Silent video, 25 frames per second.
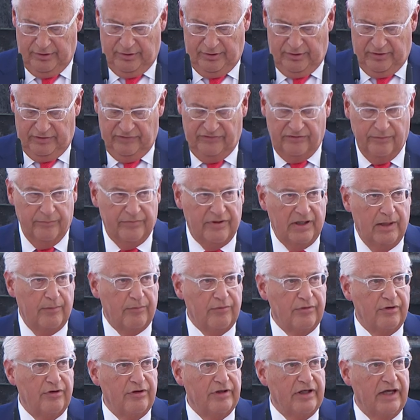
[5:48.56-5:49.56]
on
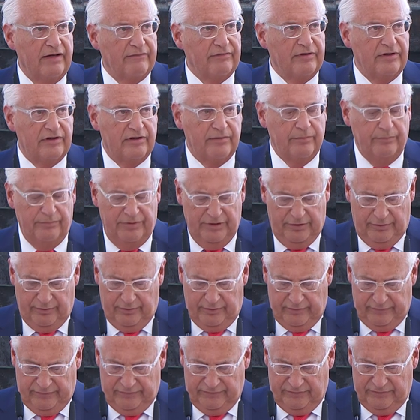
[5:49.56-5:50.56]
September 11th
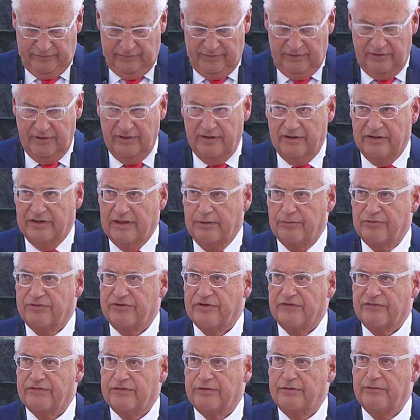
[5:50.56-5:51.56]
because they were
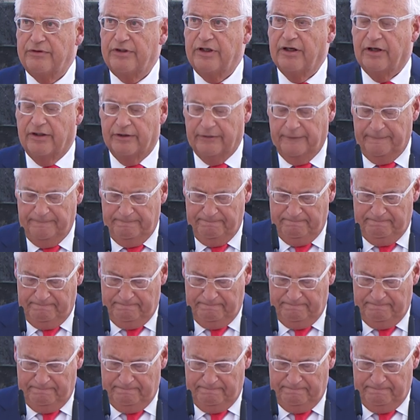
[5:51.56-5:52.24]
just too young.